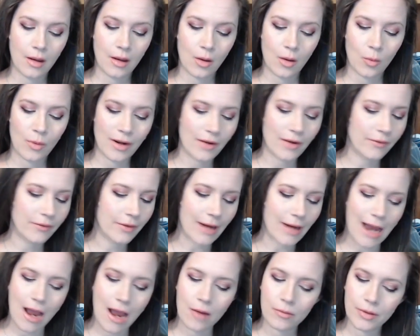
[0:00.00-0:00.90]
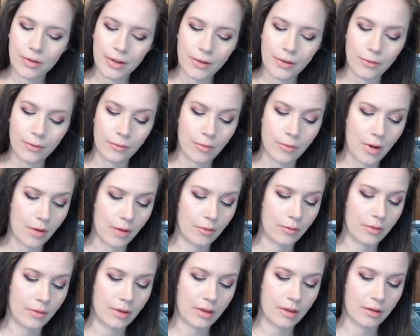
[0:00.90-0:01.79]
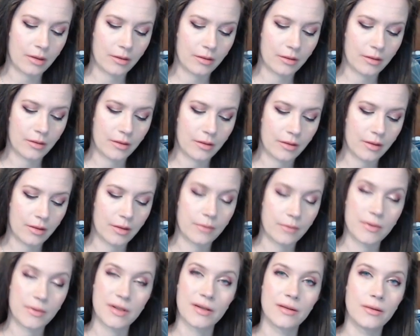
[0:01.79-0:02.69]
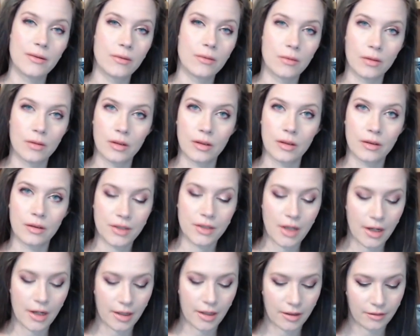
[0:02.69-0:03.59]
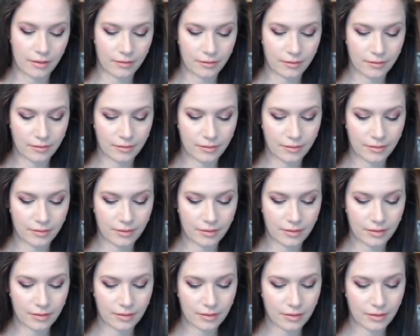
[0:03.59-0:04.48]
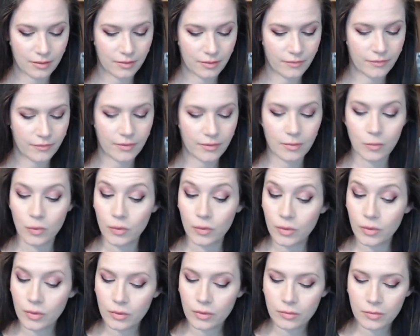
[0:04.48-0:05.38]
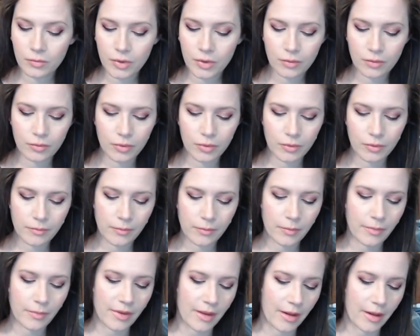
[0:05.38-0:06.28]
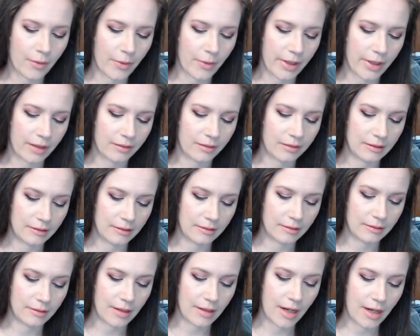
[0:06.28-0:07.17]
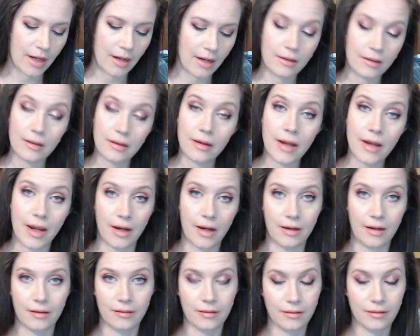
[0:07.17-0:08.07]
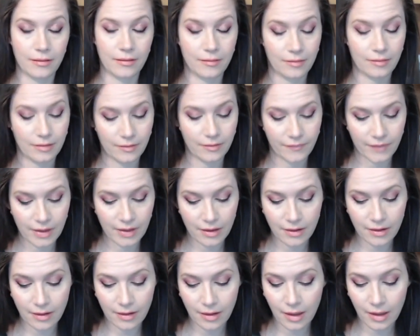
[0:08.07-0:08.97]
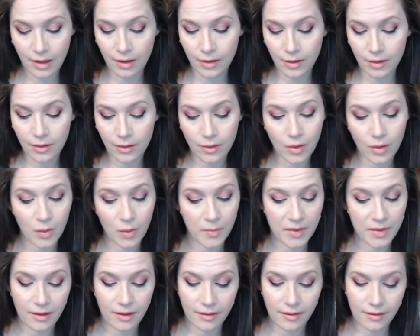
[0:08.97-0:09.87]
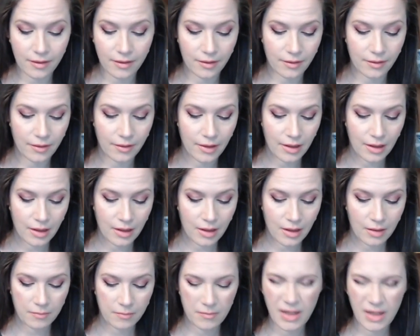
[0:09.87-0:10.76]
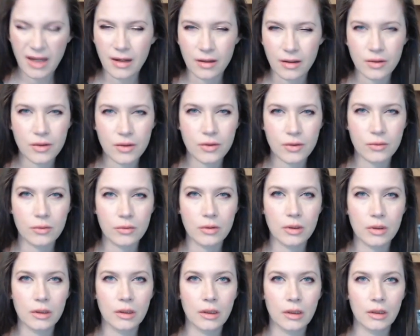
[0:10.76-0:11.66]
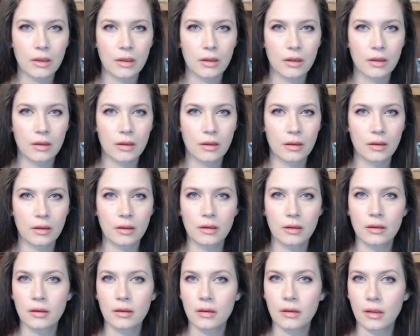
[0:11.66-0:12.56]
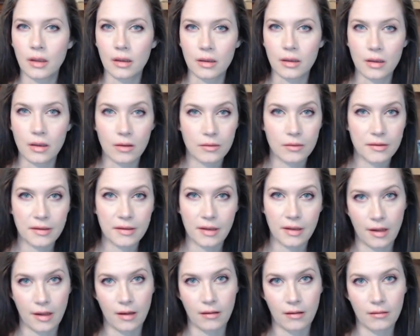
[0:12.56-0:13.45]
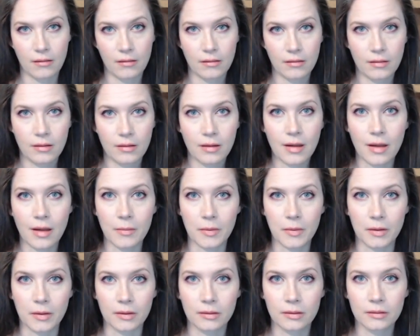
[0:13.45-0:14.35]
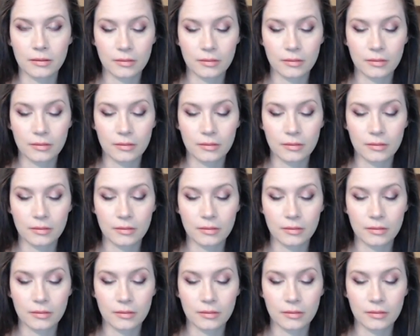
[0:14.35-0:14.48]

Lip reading: Whatever hour you woke, there was a door shutting. From room to room they went, hand in hand, lifting here, opening there, making sure, a ghostly couple.